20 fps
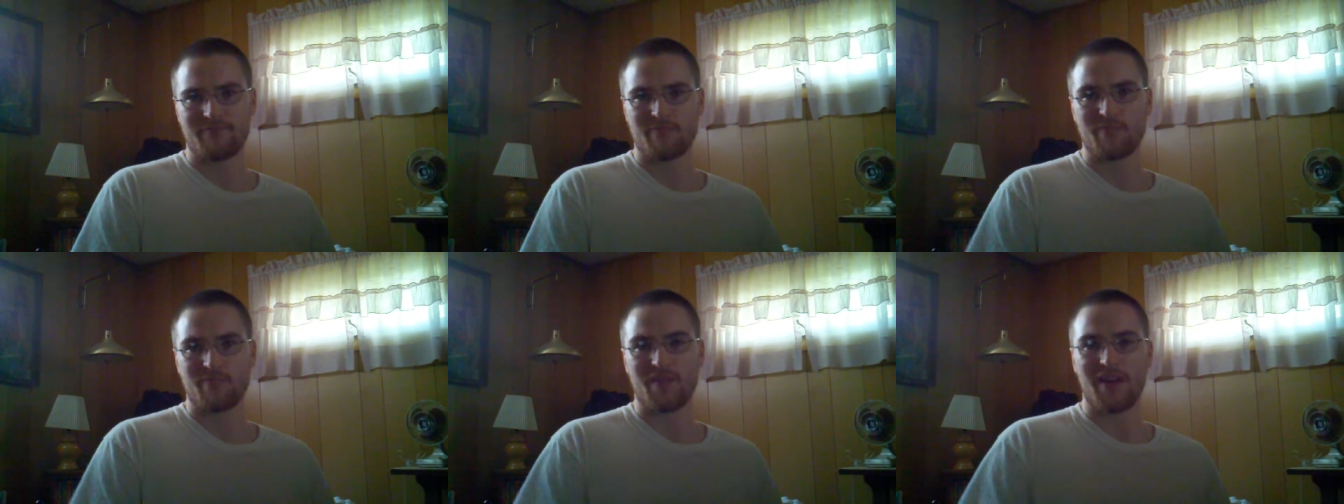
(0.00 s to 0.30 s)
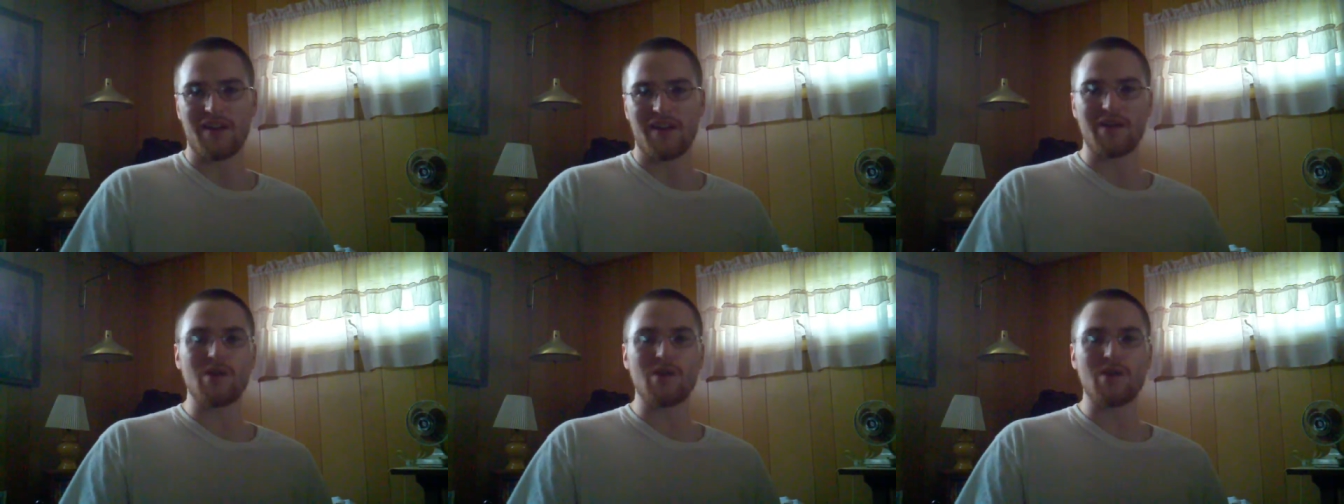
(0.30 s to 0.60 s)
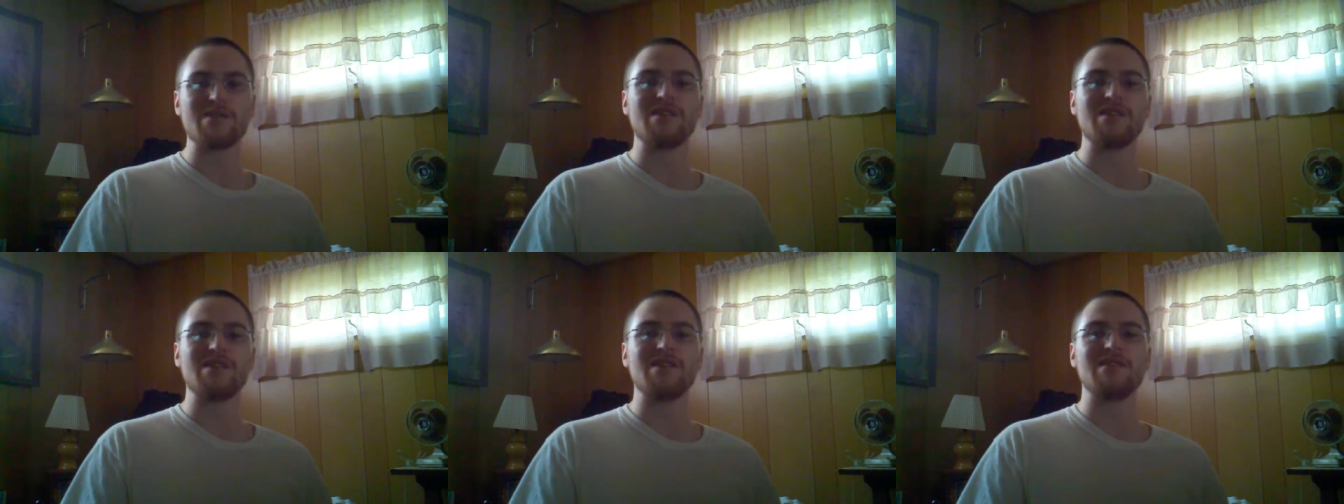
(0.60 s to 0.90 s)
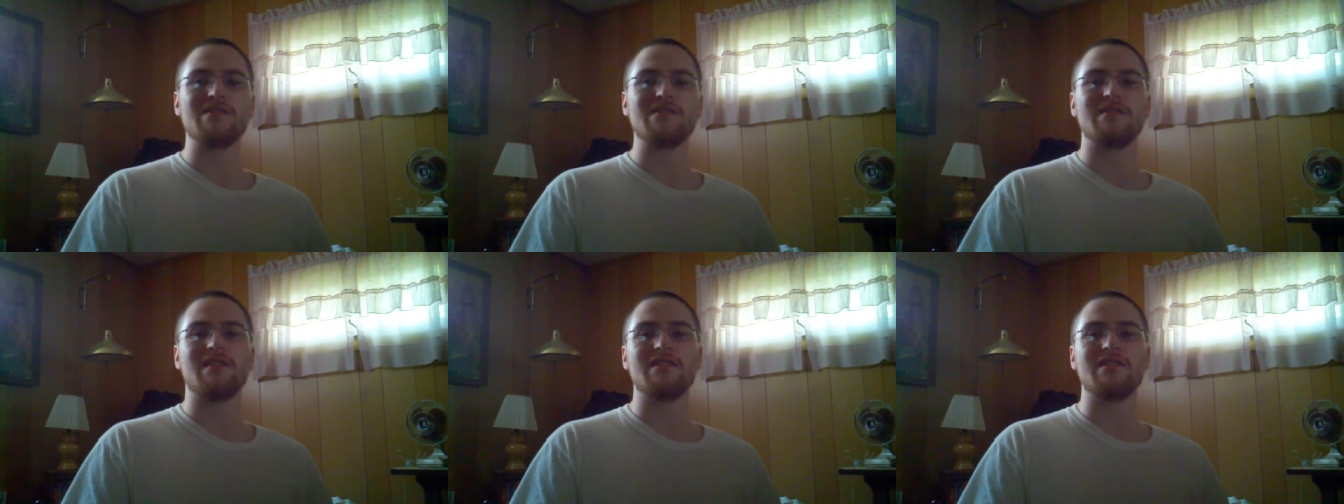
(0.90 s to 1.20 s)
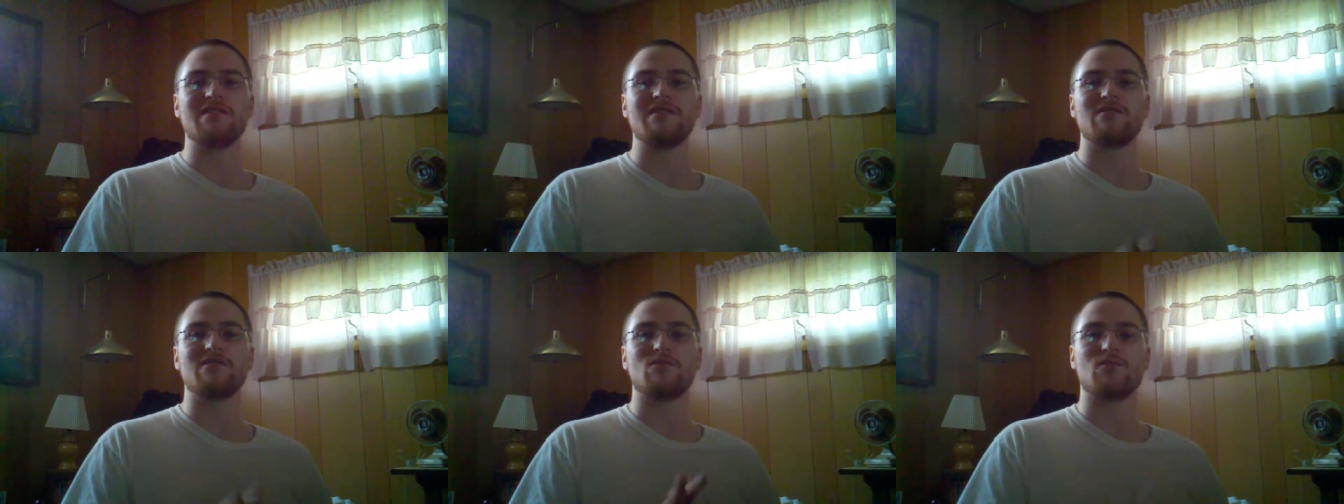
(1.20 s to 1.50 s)
And always,
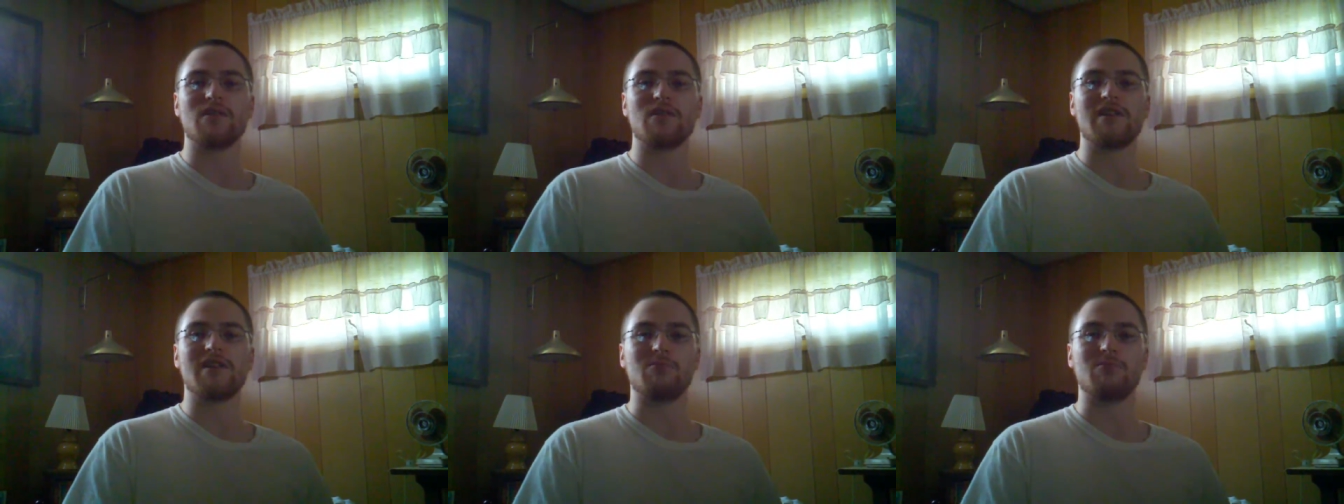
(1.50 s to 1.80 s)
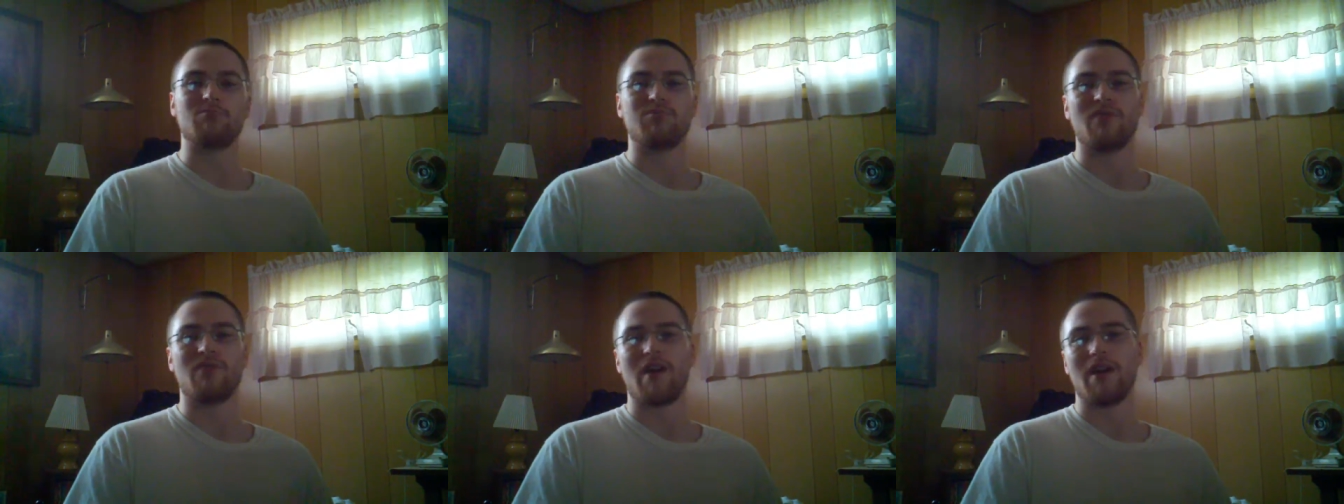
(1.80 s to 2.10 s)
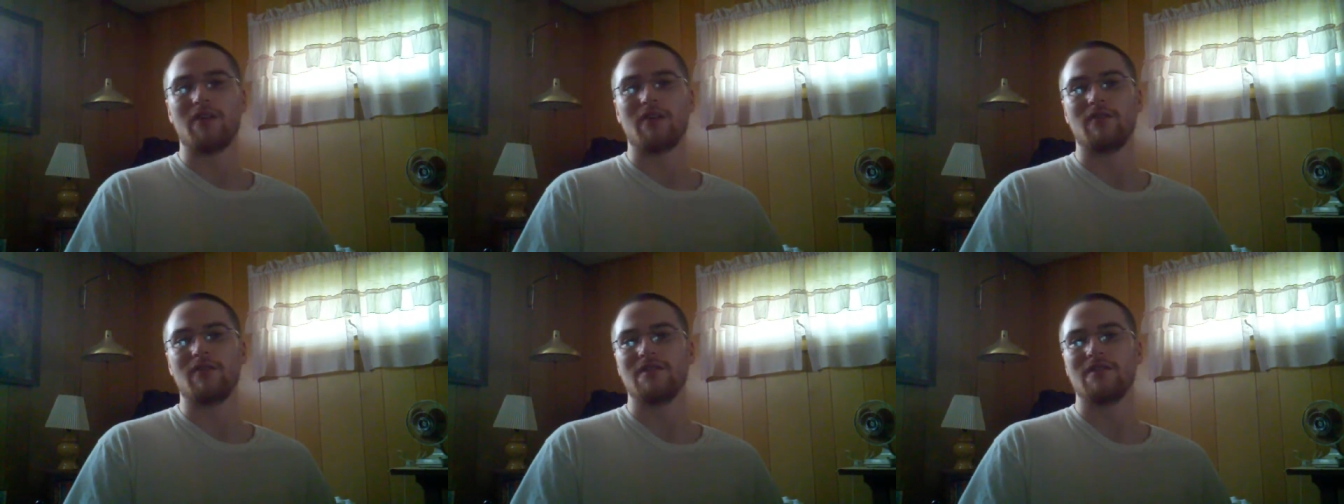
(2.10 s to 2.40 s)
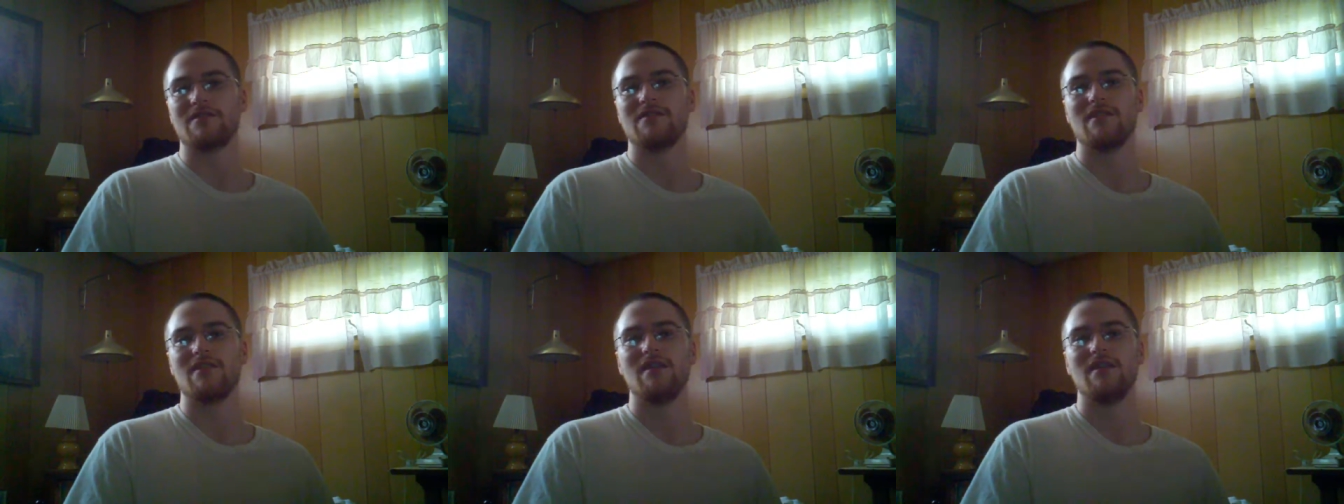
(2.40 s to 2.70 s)
this is a work in progress.